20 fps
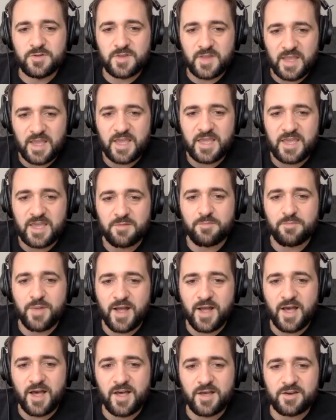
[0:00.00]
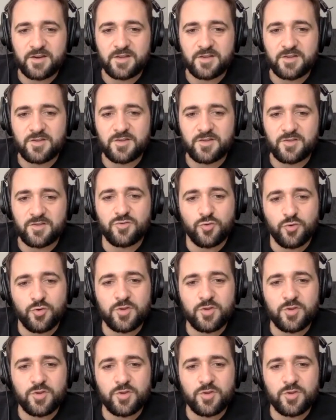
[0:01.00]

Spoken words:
taking part and doing